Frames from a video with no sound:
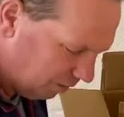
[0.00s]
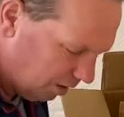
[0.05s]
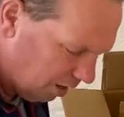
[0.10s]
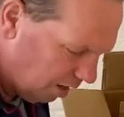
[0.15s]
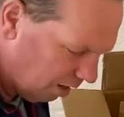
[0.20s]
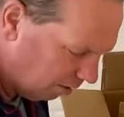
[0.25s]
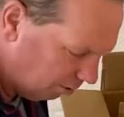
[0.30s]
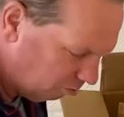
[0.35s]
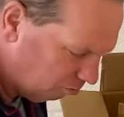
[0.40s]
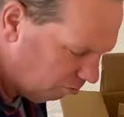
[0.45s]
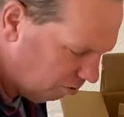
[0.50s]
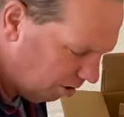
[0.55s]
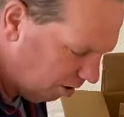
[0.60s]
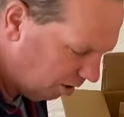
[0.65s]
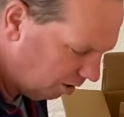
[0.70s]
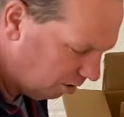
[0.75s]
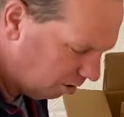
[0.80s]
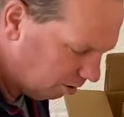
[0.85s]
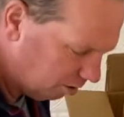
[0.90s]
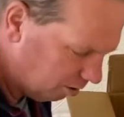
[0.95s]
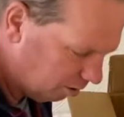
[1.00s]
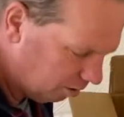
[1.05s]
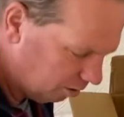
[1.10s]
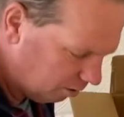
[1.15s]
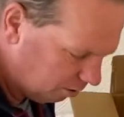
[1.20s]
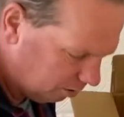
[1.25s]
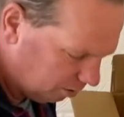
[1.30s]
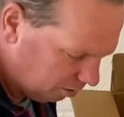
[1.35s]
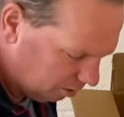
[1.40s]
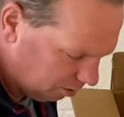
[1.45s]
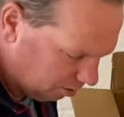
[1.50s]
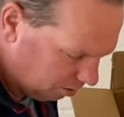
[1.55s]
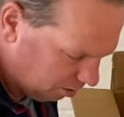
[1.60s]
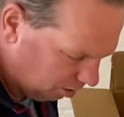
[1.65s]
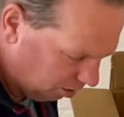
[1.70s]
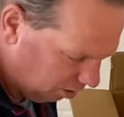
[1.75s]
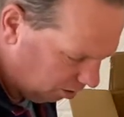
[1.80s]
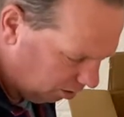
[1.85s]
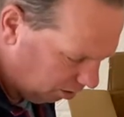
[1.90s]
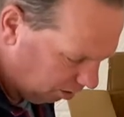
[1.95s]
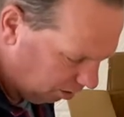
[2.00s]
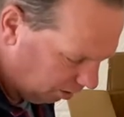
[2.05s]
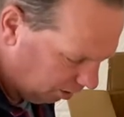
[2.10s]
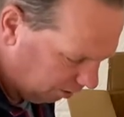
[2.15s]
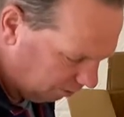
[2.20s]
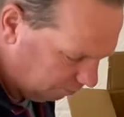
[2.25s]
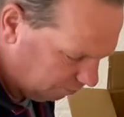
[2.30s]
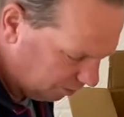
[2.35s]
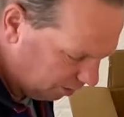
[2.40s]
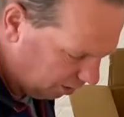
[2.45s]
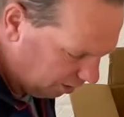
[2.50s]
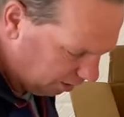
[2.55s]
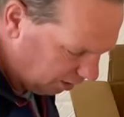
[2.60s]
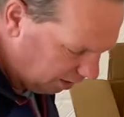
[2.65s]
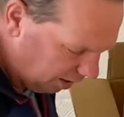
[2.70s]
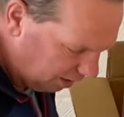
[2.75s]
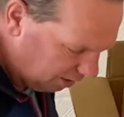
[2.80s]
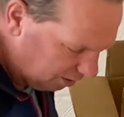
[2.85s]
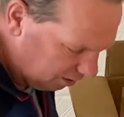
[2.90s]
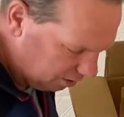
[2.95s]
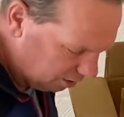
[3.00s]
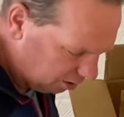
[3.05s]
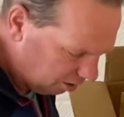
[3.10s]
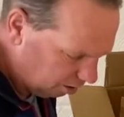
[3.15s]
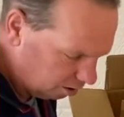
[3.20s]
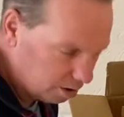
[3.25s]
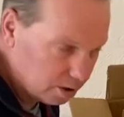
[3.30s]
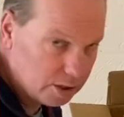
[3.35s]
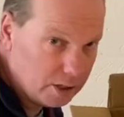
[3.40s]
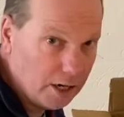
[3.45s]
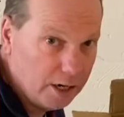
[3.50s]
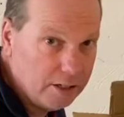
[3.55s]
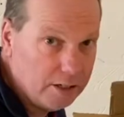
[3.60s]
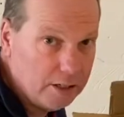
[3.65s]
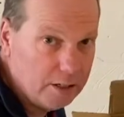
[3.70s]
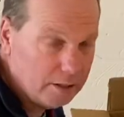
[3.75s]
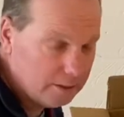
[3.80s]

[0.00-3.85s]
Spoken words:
yeah, really good. I like that. And again, like I said,